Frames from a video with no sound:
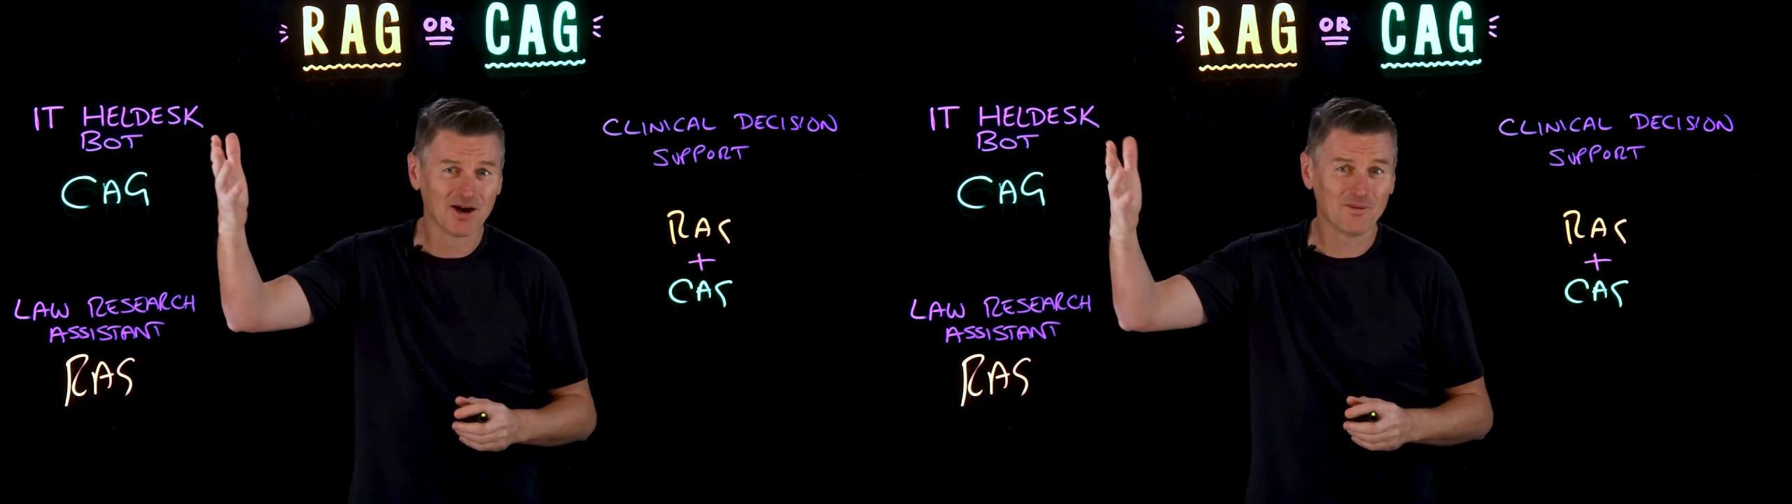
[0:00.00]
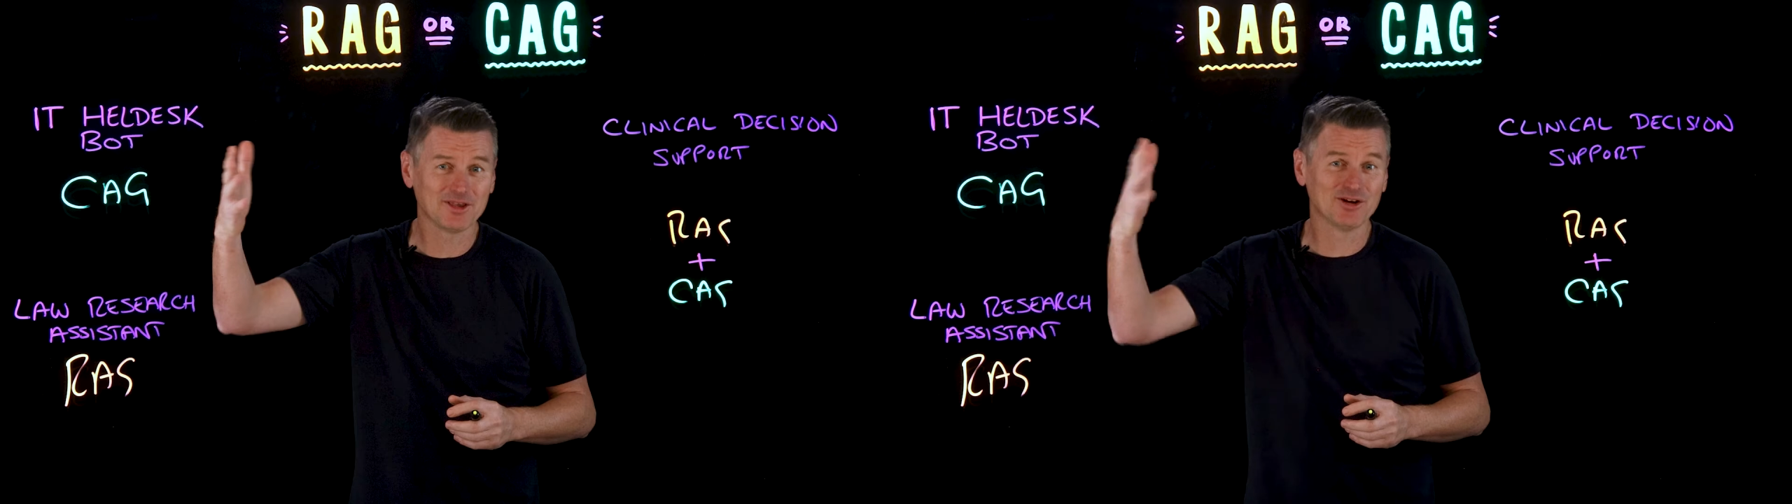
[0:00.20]

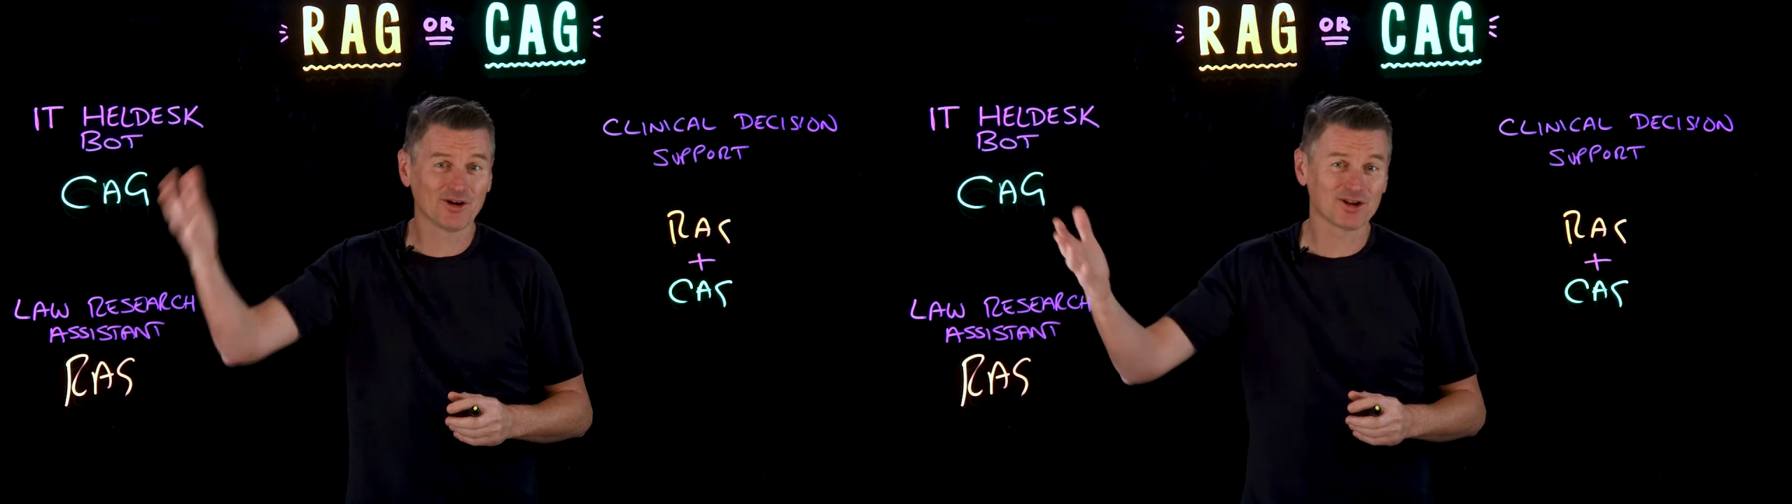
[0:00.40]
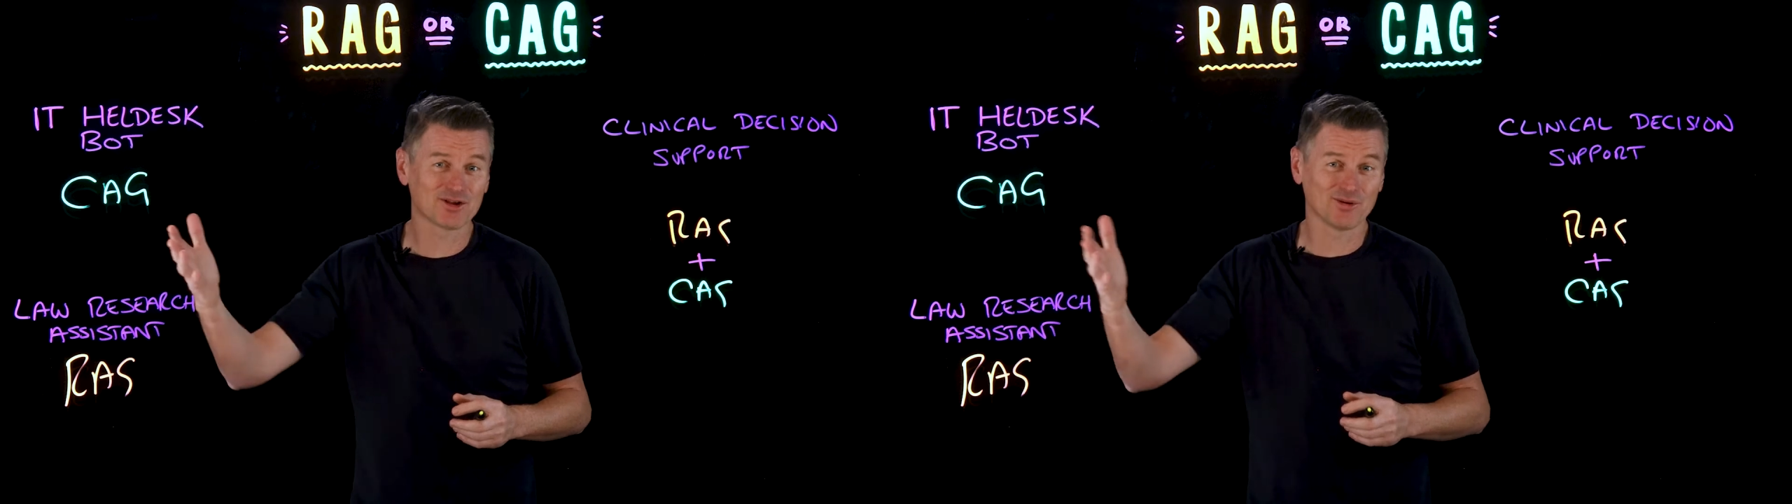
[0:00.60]
when your
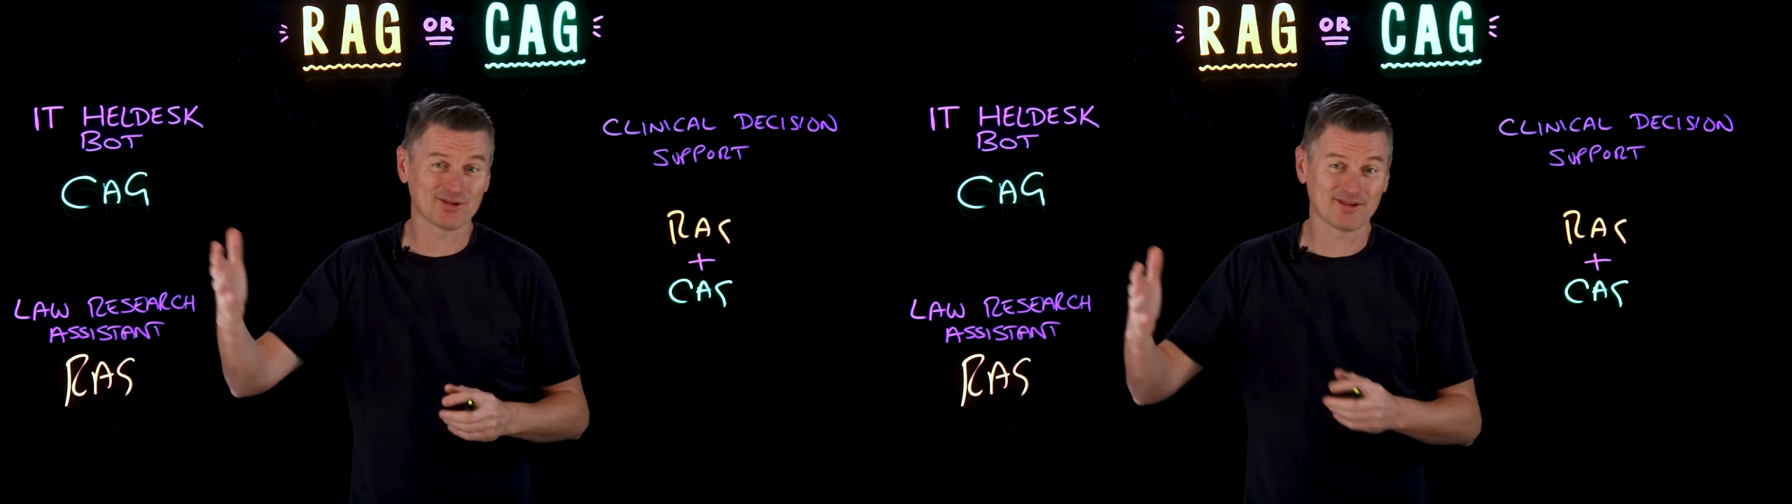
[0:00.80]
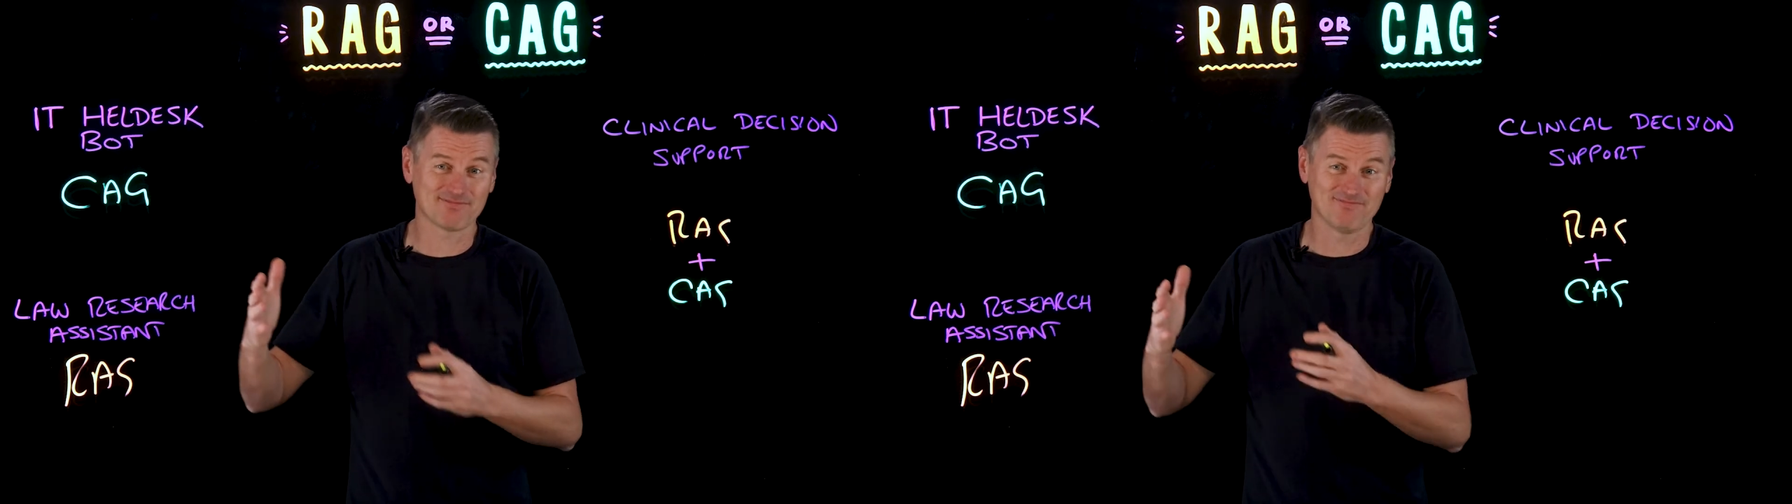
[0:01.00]
knowledge
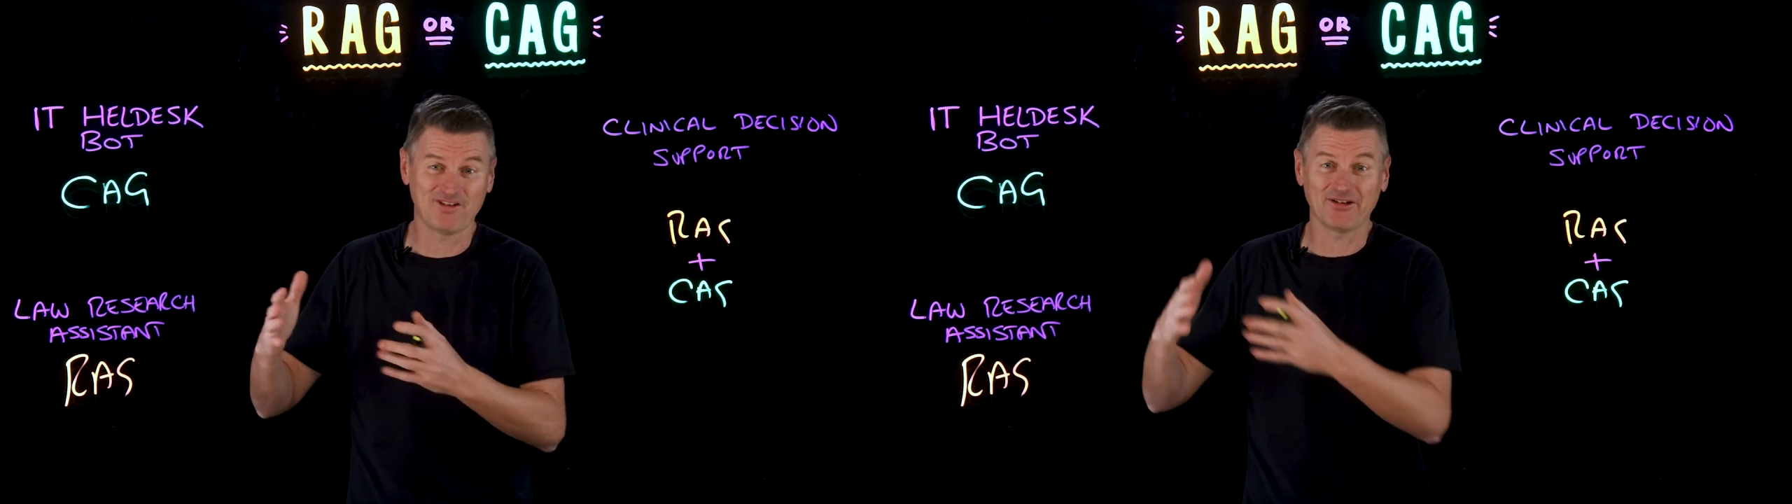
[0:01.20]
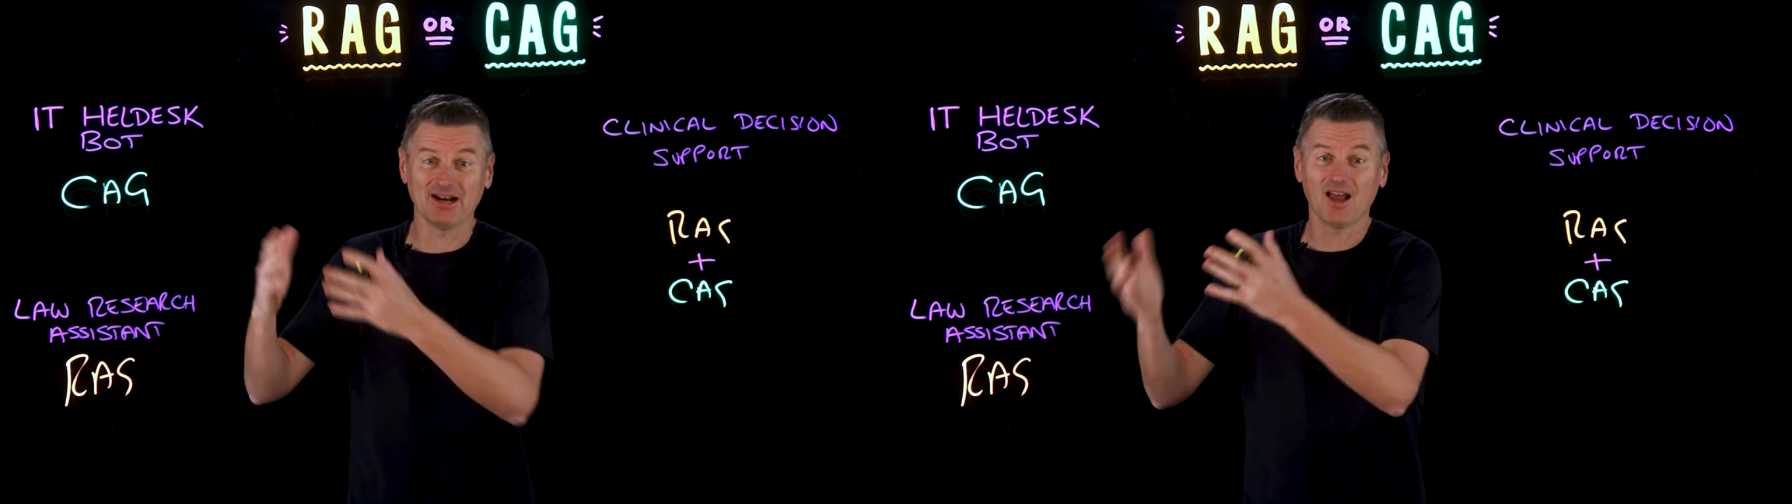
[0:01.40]
source is
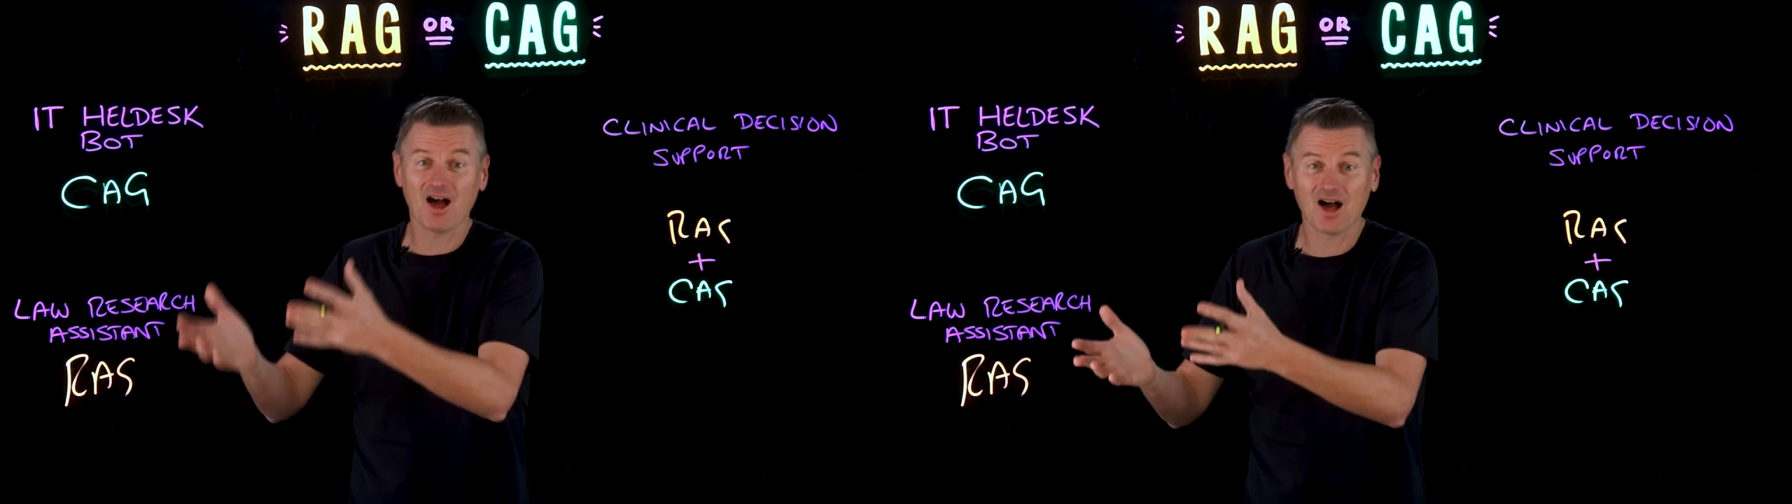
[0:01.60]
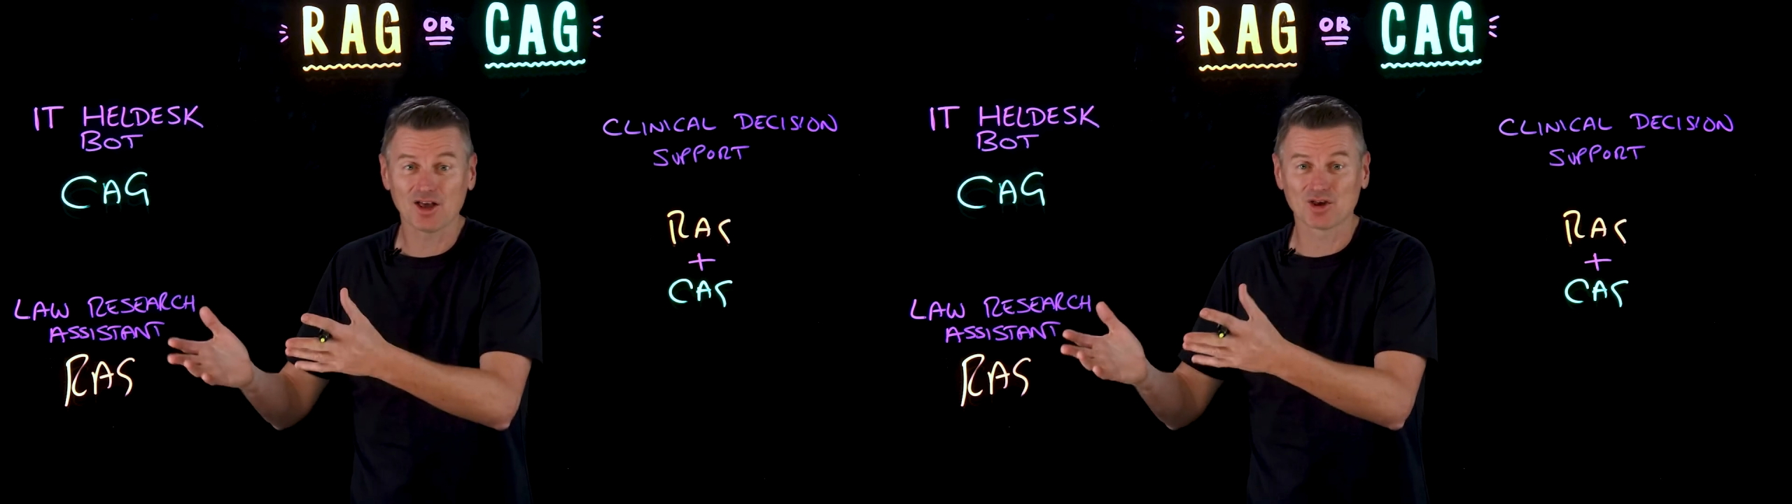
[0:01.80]
very
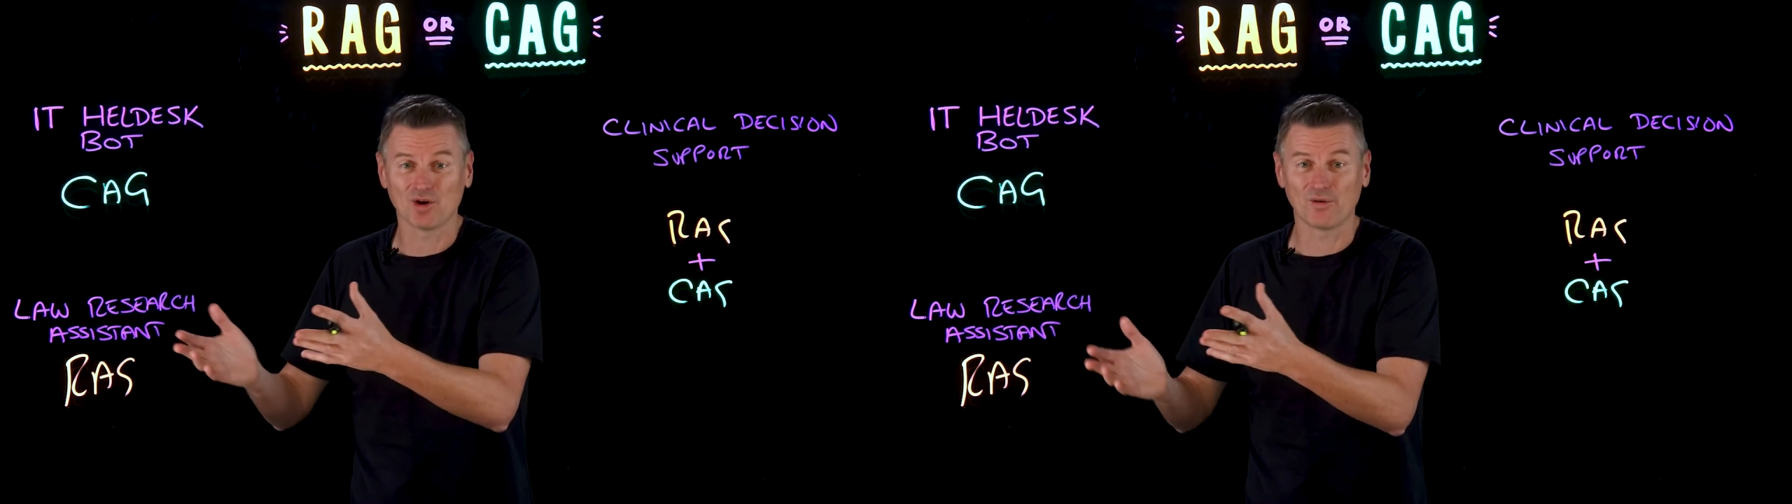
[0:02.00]
large,